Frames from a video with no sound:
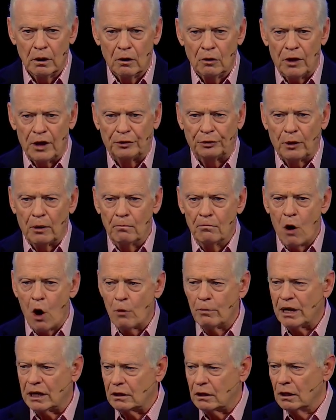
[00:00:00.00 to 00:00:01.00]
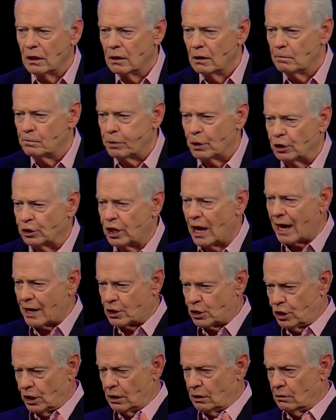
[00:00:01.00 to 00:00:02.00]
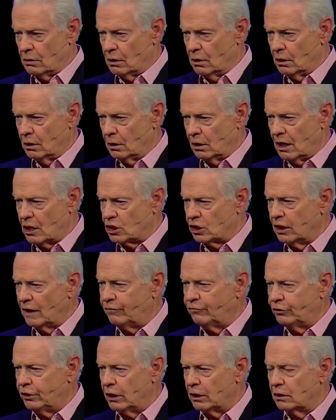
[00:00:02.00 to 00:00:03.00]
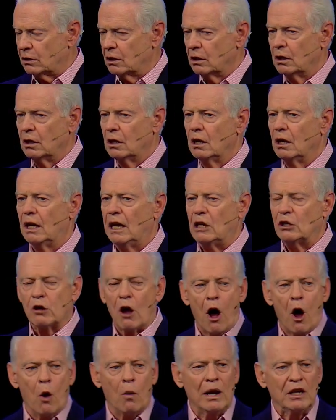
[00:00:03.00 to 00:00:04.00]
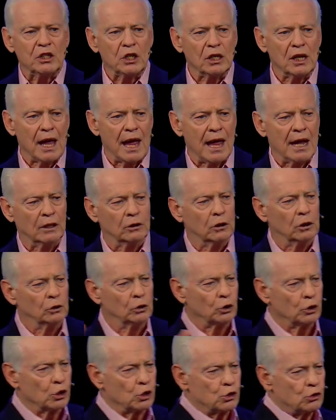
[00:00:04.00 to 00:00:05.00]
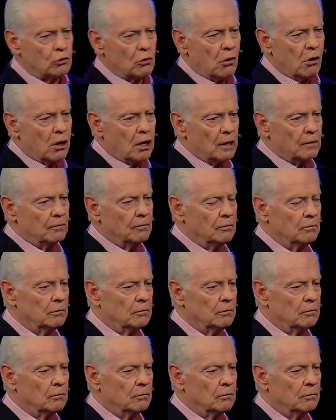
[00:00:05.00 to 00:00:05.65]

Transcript: that the moment protection is lifted, he's always at hand to destroy.